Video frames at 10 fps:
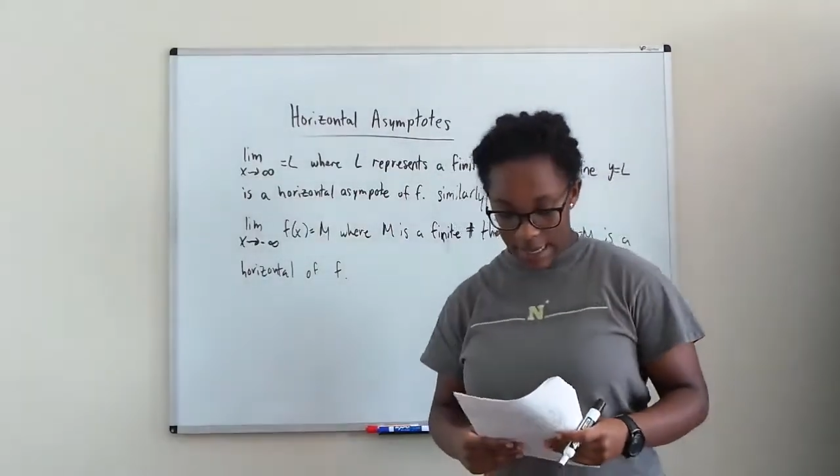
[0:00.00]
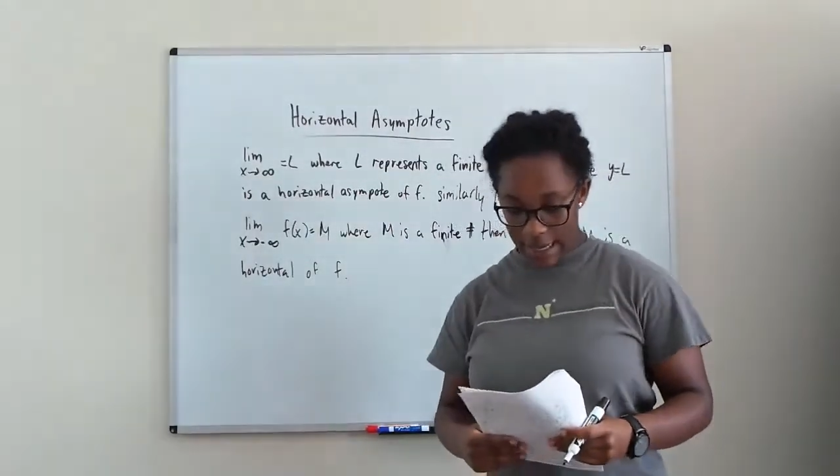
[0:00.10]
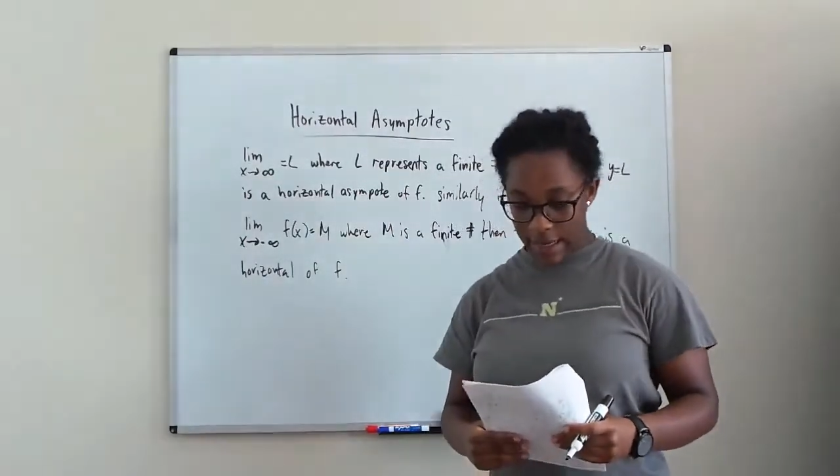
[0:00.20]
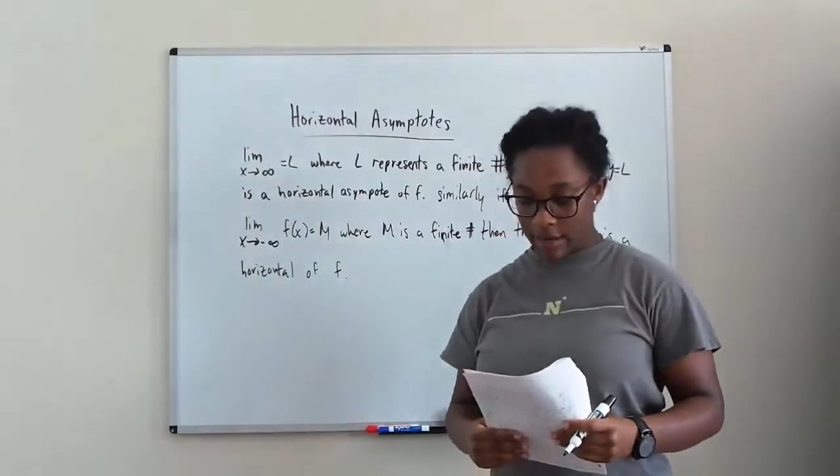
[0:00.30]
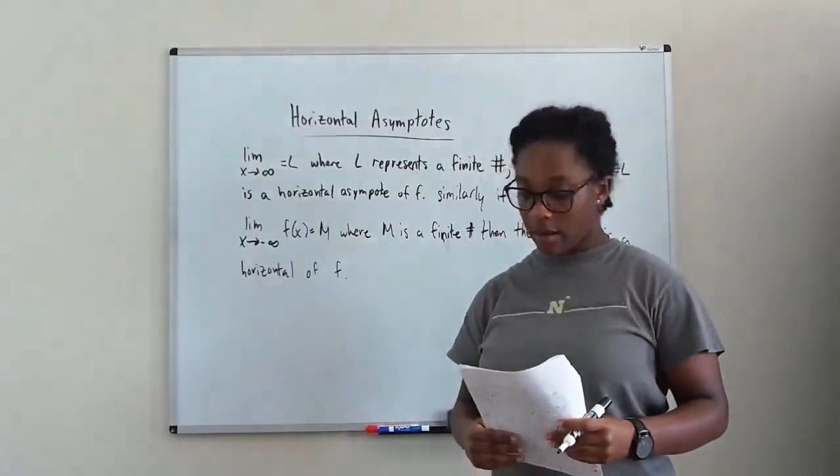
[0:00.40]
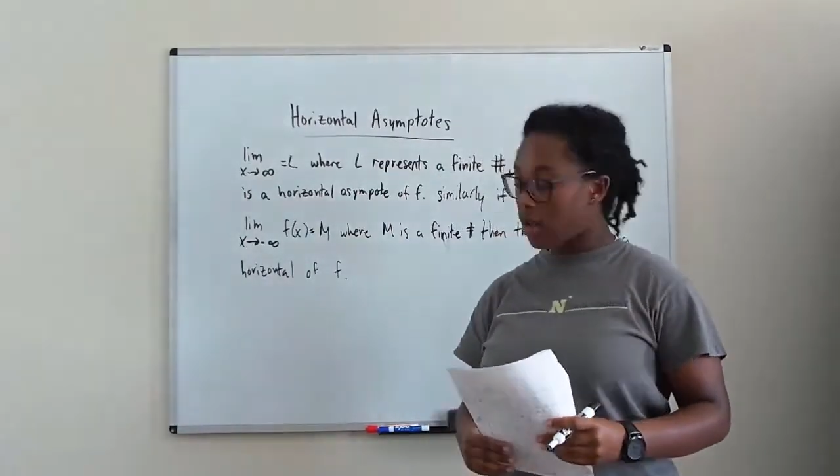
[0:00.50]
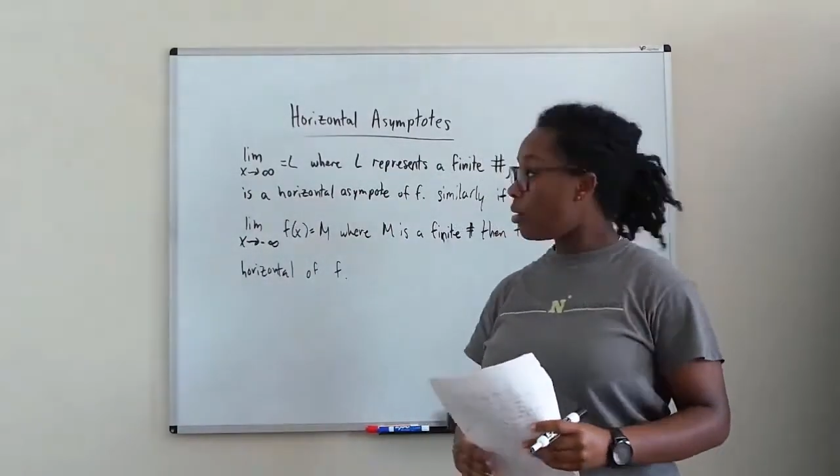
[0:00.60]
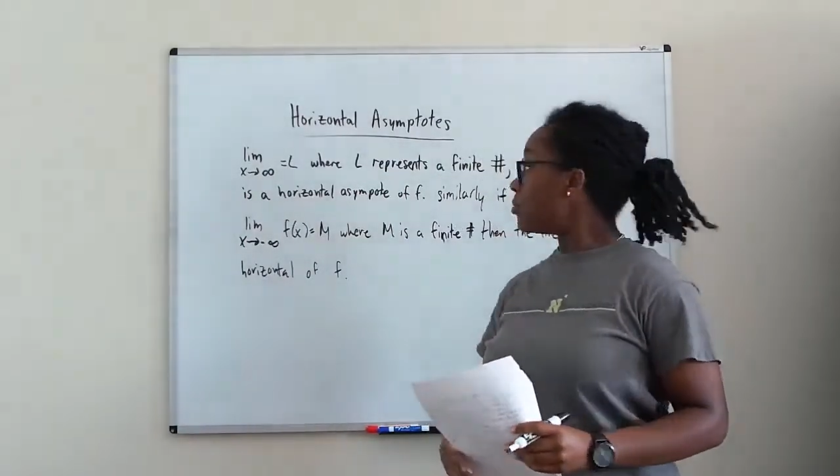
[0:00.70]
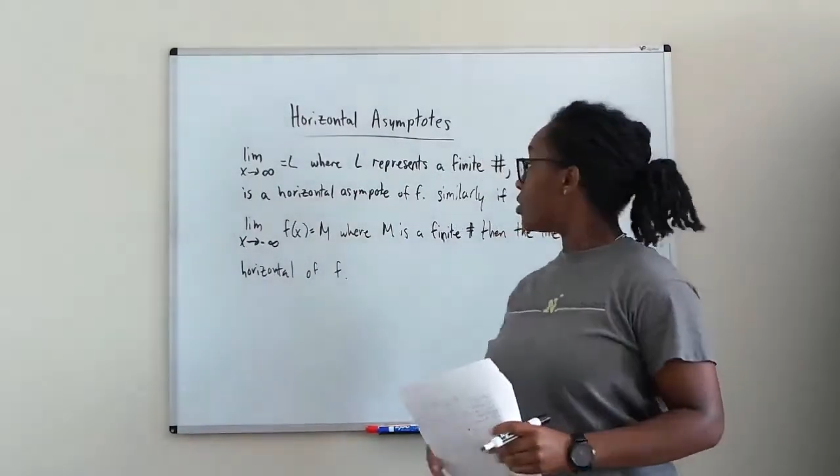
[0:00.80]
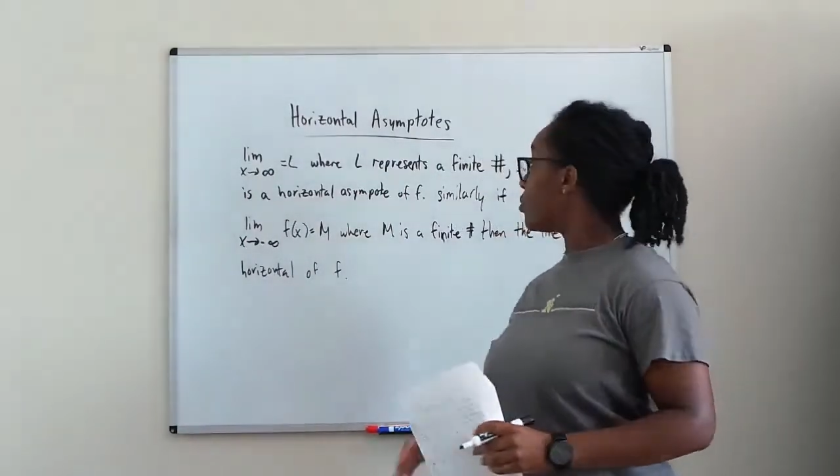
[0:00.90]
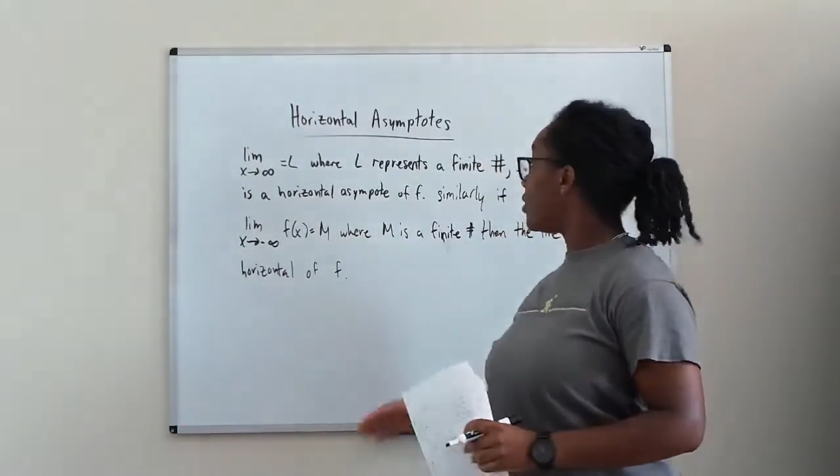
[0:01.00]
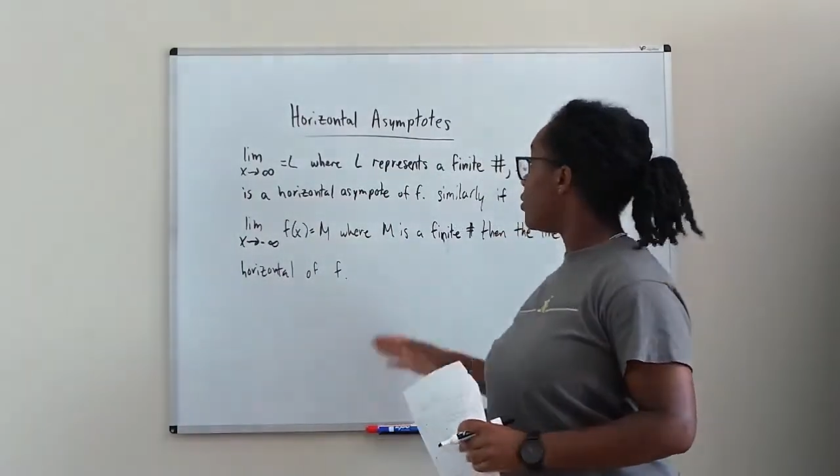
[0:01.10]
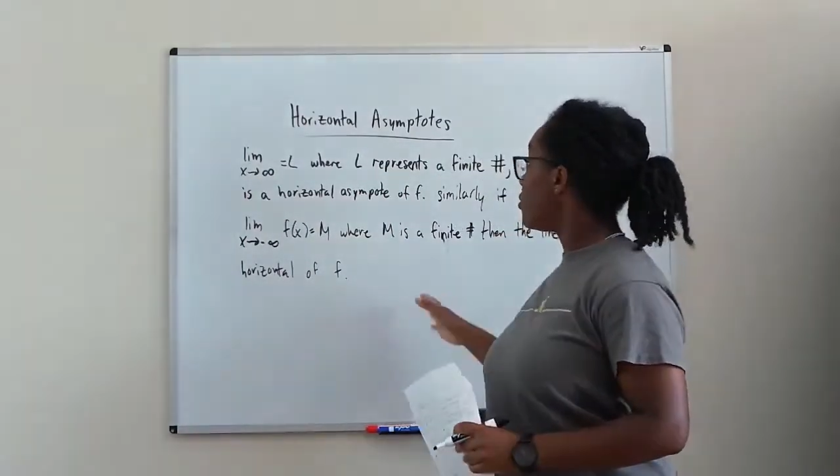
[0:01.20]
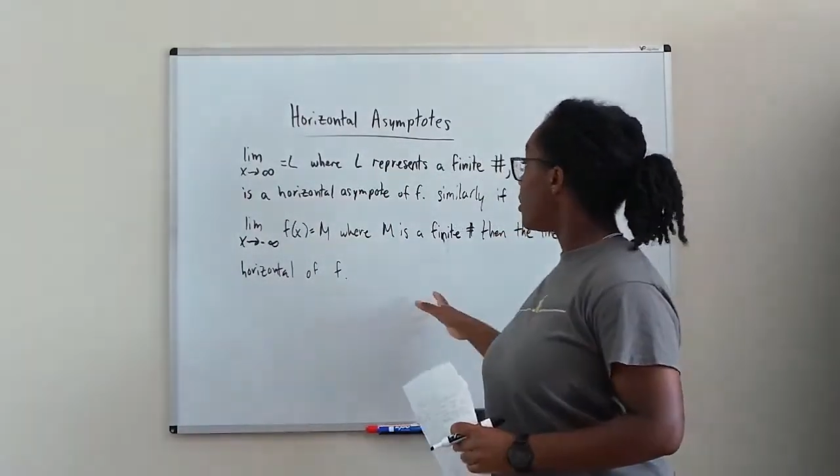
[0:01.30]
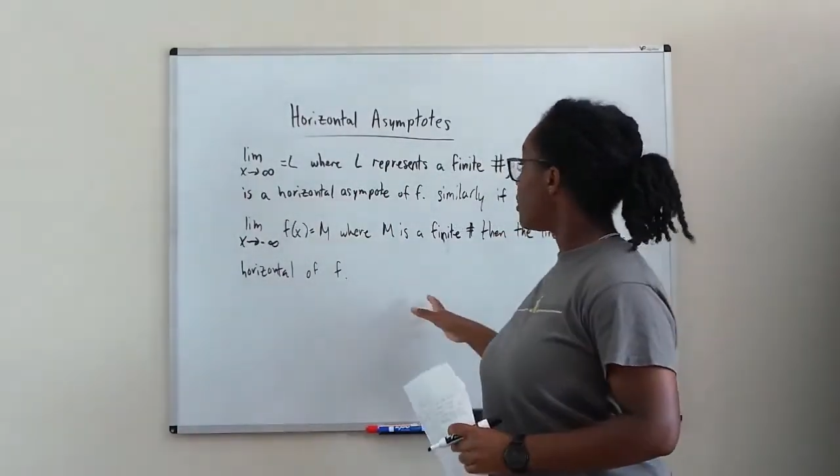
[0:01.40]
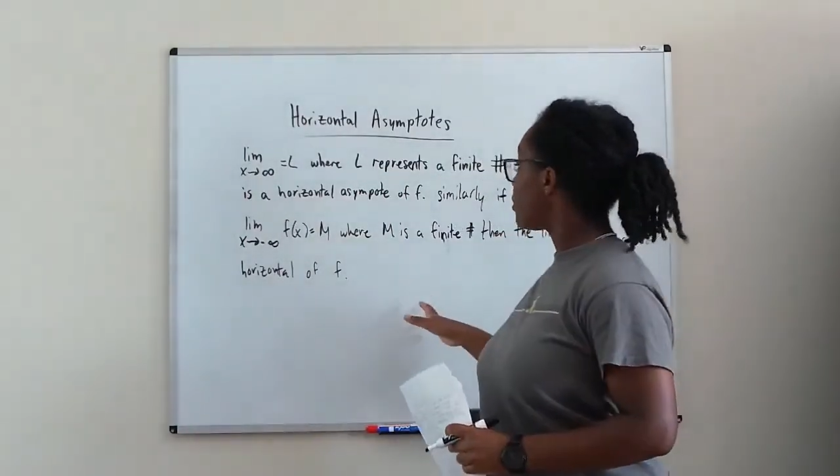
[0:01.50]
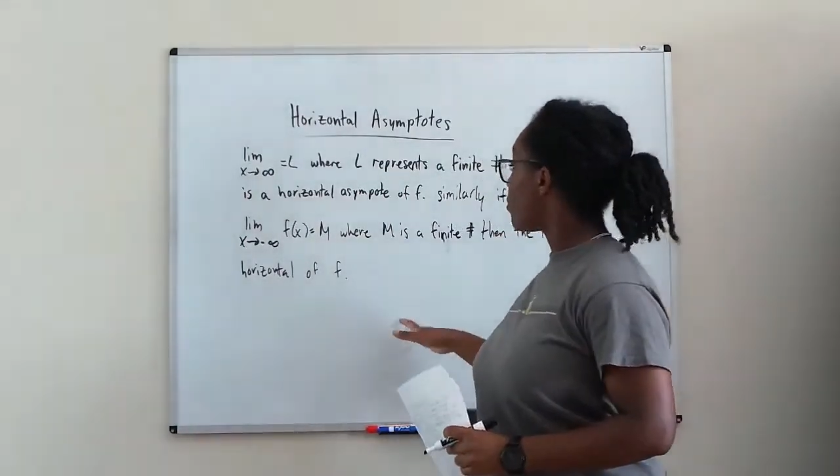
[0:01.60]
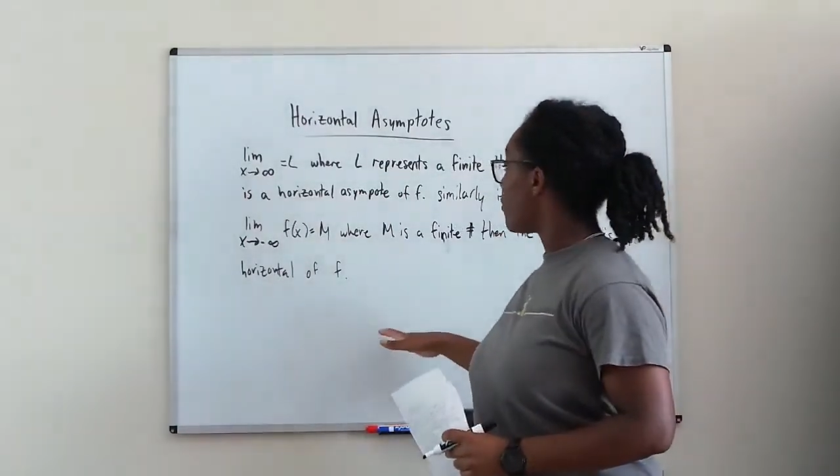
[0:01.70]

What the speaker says: And so we do this,